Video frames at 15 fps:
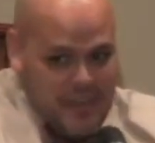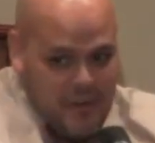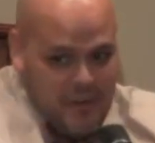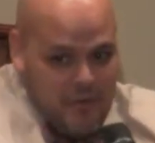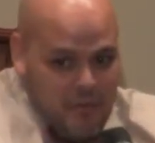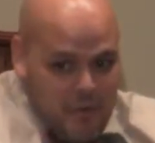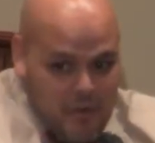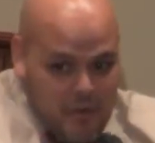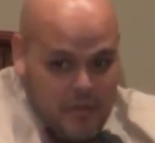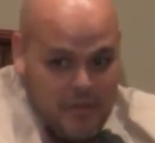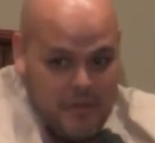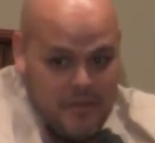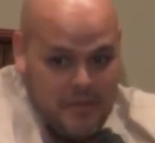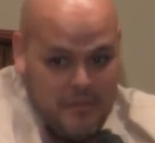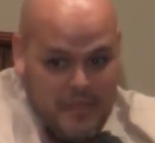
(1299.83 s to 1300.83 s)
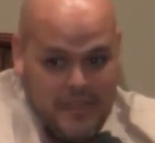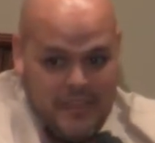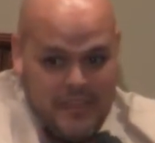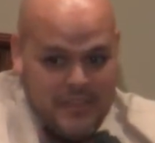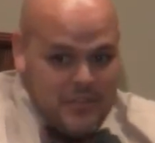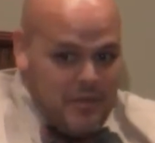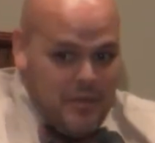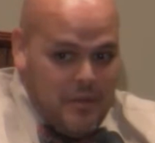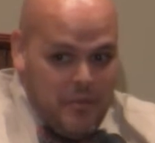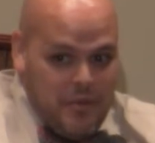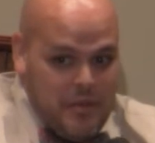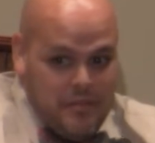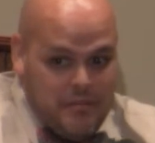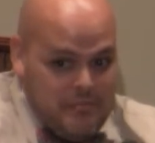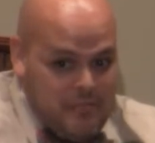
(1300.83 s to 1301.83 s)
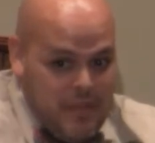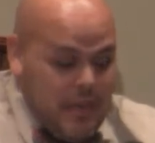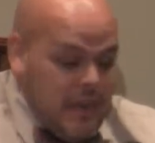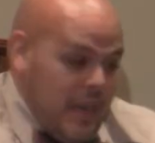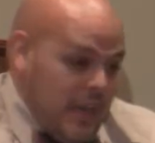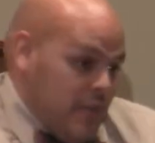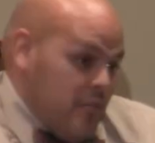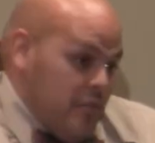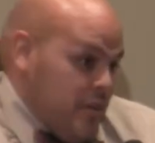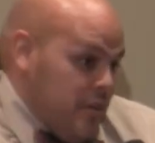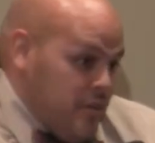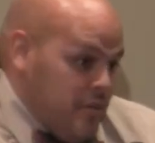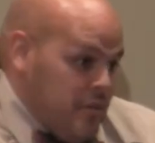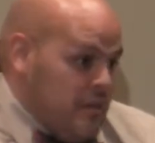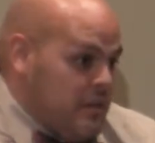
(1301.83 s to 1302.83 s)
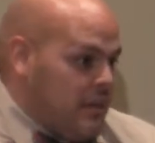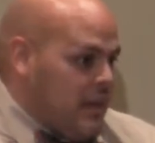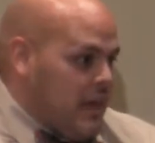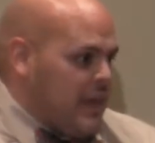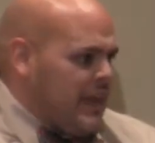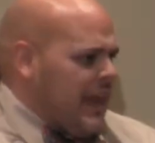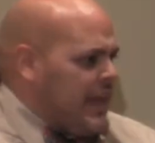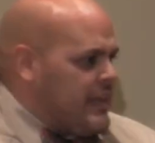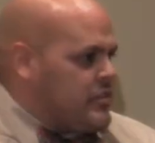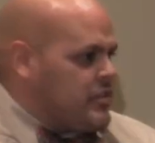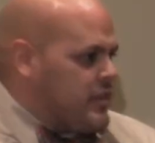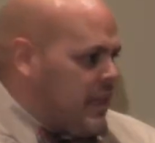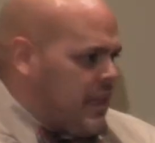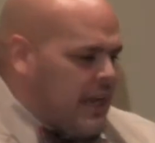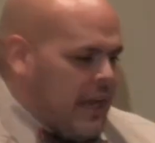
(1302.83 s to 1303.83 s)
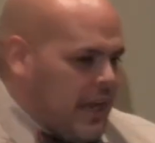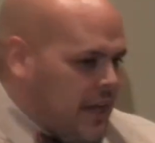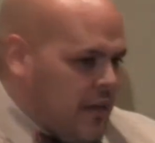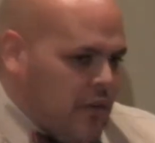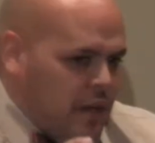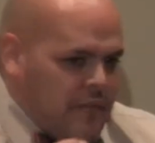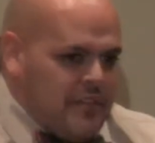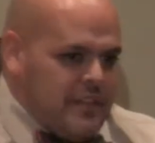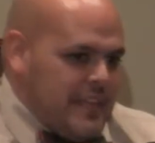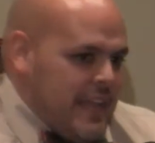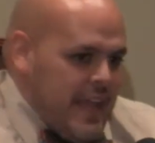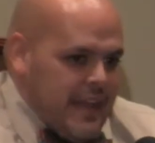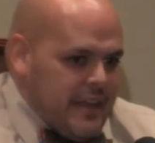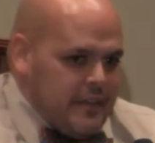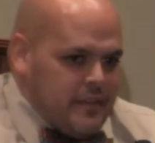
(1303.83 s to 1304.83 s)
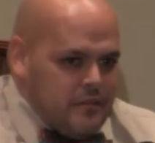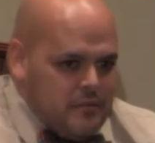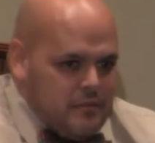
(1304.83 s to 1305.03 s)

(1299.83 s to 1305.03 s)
I don't work with the media, so I wouldn't. I, I don't know how to answer that. I, I don't have the data.